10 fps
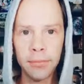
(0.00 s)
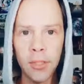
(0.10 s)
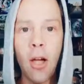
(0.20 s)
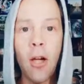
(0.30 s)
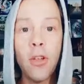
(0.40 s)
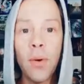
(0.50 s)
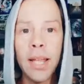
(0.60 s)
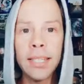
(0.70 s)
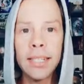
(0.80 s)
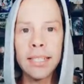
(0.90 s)
Oh, you're a
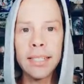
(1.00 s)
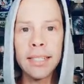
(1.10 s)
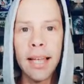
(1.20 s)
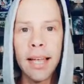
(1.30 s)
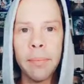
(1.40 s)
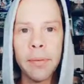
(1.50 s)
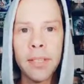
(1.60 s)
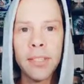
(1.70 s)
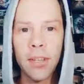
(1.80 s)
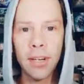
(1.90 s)
wrestler, sup?
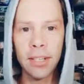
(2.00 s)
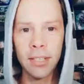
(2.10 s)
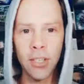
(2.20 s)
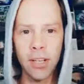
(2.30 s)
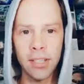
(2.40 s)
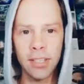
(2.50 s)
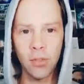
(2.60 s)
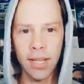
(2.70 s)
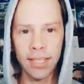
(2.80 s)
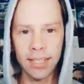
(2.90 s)
So Little Jones is a
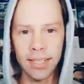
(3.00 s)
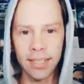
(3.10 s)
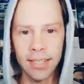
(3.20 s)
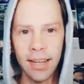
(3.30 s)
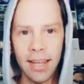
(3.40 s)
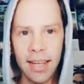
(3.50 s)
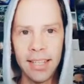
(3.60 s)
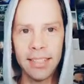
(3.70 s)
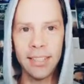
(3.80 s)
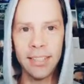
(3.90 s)
wrestler.
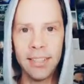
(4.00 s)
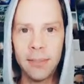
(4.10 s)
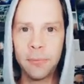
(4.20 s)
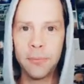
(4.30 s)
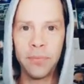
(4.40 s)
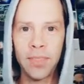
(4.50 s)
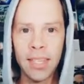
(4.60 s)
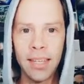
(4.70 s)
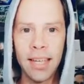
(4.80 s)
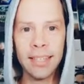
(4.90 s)
Nice, dude.
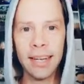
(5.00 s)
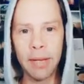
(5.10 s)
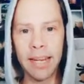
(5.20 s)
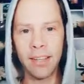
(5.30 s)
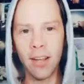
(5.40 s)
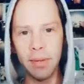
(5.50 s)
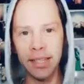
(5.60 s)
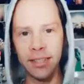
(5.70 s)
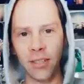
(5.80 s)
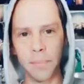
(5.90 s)
As in, I'm getting
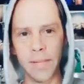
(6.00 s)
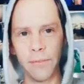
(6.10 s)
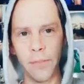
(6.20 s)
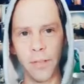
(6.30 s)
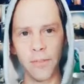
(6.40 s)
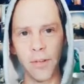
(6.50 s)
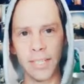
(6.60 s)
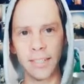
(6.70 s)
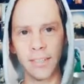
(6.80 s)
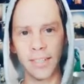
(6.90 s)
comments on top here for those of you on
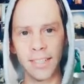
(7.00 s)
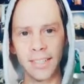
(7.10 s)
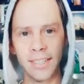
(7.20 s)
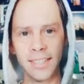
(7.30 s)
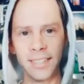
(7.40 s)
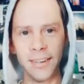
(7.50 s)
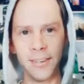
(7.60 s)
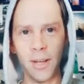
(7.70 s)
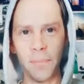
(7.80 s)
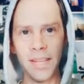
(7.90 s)
TikTok. On
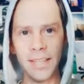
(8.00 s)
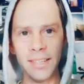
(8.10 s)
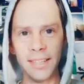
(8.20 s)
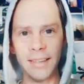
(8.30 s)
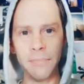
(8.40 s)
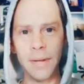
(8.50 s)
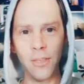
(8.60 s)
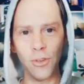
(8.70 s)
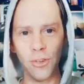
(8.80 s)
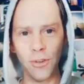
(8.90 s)
top here, my
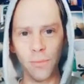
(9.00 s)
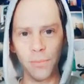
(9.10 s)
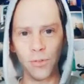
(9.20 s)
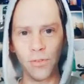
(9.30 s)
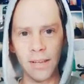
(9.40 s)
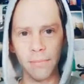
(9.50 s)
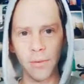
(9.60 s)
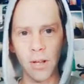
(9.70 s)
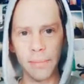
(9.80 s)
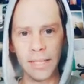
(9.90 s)
YouTube stream
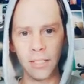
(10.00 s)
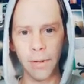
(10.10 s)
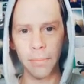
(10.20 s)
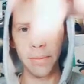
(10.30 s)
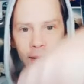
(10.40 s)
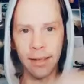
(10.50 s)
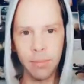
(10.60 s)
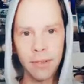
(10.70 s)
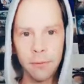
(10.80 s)
comments are popping up.